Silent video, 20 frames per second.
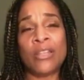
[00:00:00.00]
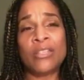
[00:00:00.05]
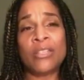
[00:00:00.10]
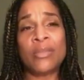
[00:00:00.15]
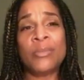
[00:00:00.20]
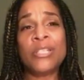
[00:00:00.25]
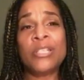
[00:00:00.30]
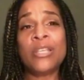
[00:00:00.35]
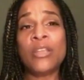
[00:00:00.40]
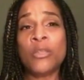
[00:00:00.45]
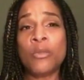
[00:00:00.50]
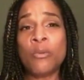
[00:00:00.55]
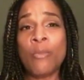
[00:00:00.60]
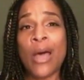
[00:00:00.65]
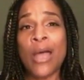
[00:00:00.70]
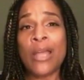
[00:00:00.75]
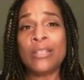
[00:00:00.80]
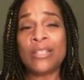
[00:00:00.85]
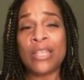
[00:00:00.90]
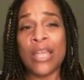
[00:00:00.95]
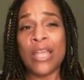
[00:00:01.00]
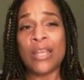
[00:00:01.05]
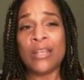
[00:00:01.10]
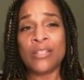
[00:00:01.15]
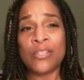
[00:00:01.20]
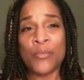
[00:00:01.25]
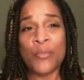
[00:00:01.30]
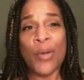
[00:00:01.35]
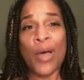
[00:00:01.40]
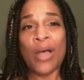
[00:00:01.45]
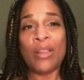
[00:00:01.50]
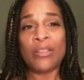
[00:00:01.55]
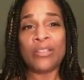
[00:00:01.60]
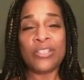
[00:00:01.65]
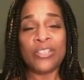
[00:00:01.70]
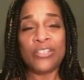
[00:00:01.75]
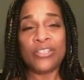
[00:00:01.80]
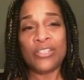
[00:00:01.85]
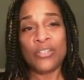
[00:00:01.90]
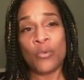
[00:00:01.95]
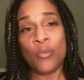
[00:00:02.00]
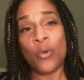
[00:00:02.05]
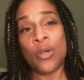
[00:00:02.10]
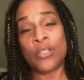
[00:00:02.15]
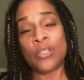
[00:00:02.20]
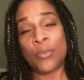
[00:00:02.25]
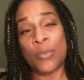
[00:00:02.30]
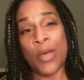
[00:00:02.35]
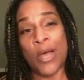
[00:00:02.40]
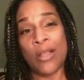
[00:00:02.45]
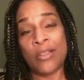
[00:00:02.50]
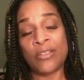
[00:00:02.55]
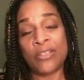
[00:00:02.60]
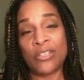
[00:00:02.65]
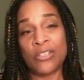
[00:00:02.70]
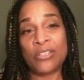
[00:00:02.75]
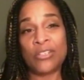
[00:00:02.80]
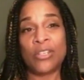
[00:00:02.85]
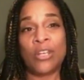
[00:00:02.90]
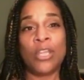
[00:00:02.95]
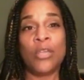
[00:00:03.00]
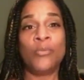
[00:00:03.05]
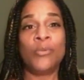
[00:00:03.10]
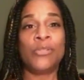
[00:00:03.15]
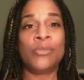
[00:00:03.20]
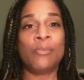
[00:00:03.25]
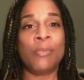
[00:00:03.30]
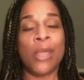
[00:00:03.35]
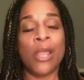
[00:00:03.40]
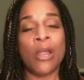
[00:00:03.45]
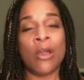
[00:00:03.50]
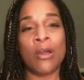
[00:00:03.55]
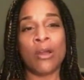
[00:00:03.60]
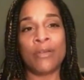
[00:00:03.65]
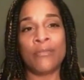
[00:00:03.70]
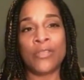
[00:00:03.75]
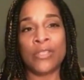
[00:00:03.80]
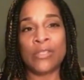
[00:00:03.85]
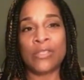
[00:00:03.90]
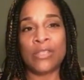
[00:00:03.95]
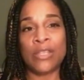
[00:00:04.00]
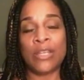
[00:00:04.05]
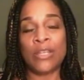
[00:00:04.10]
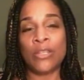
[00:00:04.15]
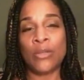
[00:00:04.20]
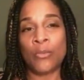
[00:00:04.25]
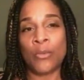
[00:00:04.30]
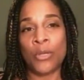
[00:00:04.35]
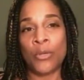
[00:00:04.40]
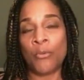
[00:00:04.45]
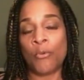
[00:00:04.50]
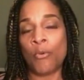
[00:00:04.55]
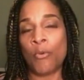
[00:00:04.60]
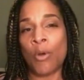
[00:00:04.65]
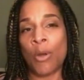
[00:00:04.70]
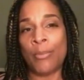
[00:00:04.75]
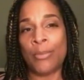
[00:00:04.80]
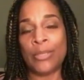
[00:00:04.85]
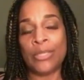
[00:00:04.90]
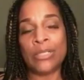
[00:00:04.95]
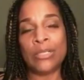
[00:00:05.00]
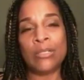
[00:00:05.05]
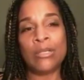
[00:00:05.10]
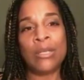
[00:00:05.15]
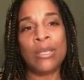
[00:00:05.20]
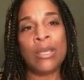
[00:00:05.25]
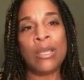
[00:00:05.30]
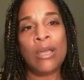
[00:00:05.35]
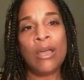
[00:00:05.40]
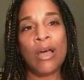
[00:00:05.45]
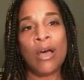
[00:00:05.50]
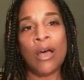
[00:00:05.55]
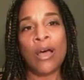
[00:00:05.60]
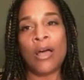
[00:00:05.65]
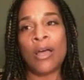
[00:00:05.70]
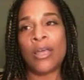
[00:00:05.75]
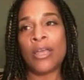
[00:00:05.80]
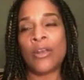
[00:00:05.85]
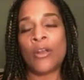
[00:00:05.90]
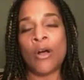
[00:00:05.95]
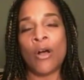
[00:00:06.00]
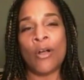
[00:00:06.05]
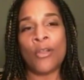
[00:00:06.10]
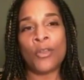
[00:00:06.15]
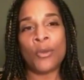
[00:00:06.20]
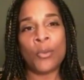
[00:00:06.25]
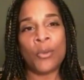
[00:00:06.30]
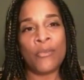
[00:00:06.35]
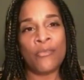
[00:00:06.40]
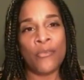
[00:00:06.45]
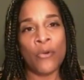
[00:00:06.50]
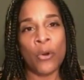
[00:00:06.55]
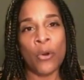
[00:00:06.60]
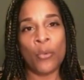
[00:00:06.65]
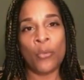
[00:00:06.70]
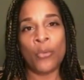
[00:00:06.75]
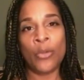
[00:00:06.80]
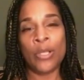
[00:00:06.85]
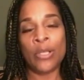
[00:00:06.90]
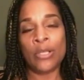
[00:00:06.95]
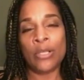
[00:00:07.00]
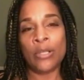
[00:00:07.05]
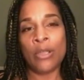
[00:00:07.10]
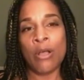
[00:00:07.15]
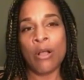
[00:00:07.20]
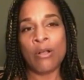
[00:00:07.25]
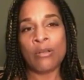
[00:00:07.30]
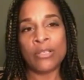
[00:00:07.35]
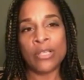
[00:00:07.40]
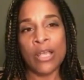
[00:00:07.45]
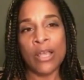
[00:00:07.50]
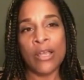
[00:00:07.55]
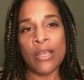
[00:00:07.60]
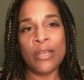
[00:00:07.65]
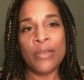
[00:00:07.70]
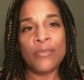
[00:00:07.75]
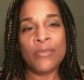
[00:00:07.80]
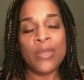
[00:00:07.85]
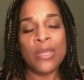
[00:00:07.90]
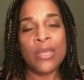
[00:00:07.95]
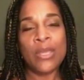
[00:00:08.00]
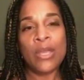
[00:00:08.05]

Let me tell you, my dad was a politician. He was mayor of the city that we grew up in, and alderman for a really long time.